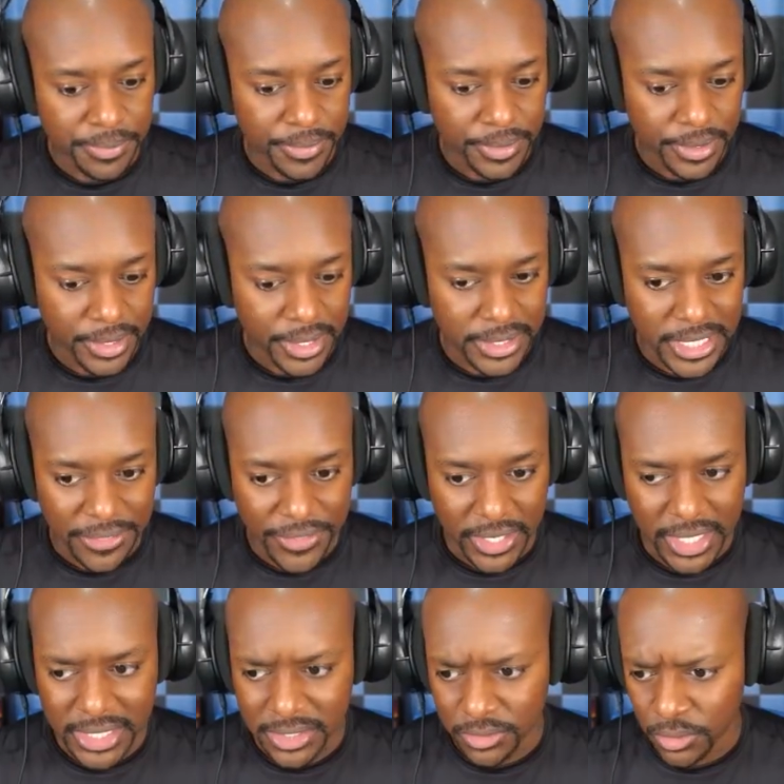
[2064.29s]
Cause I think
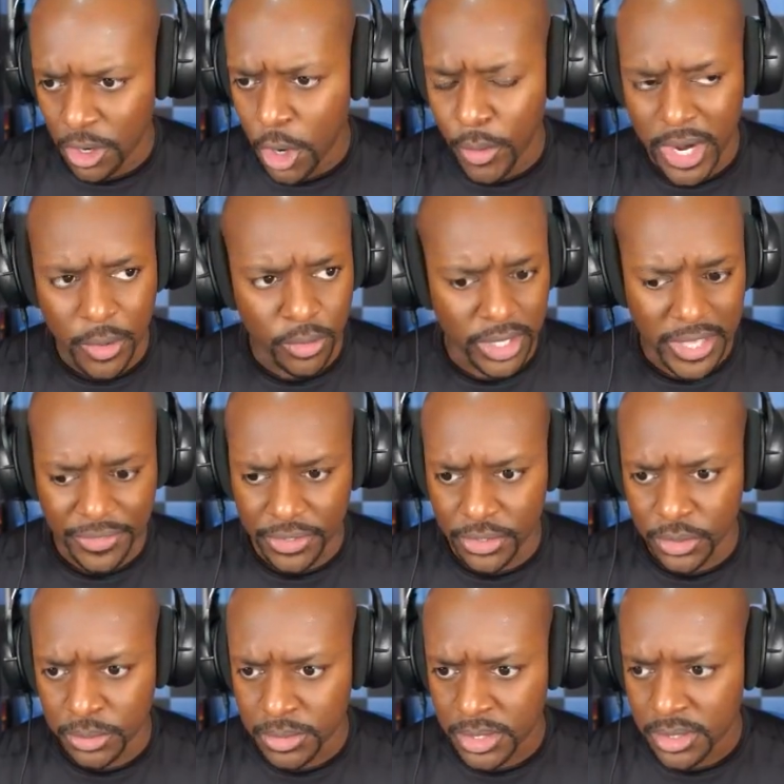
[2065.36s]
that's all we really have to
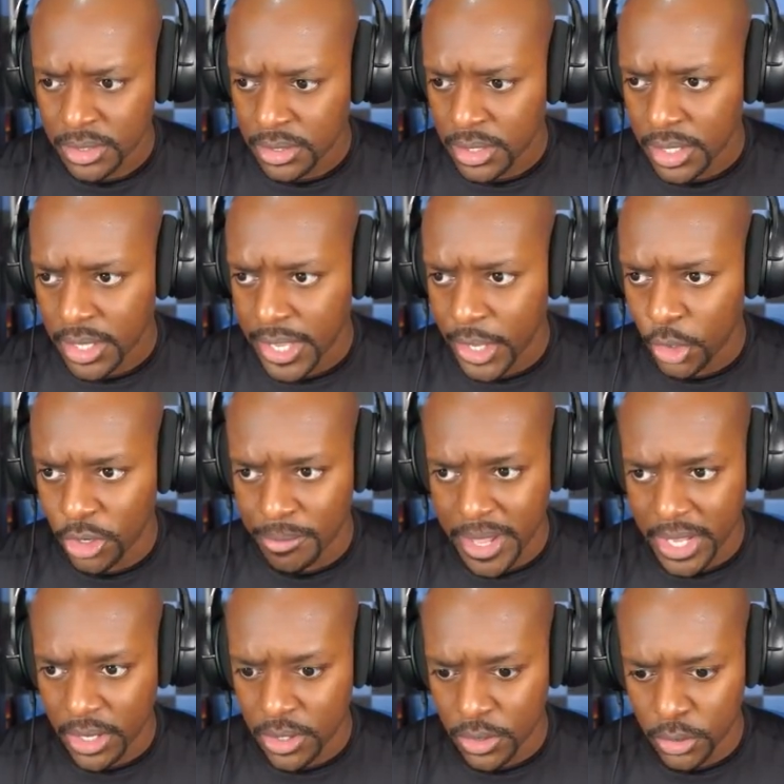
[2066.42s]
do. Head on
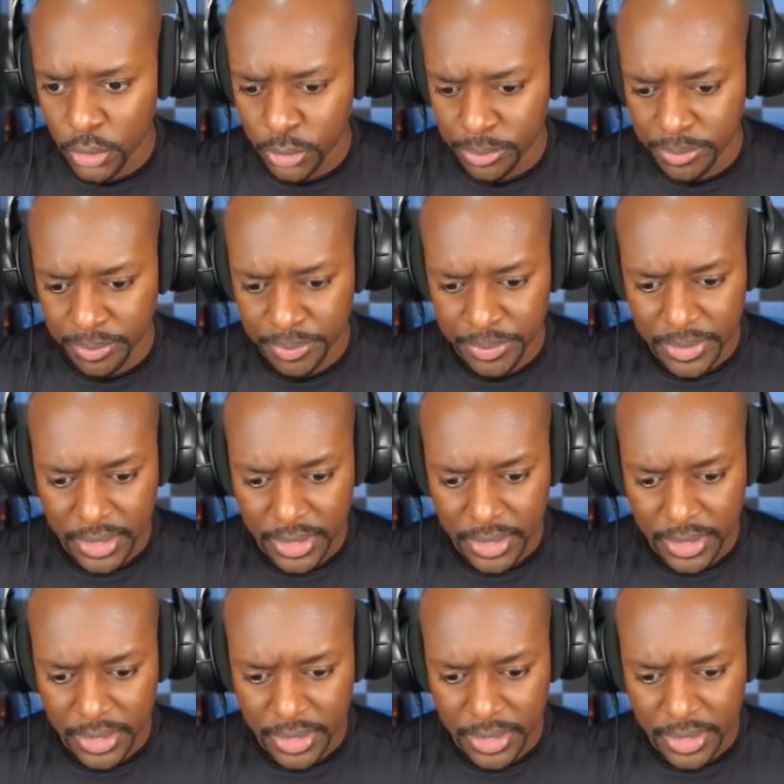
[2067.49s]
back home.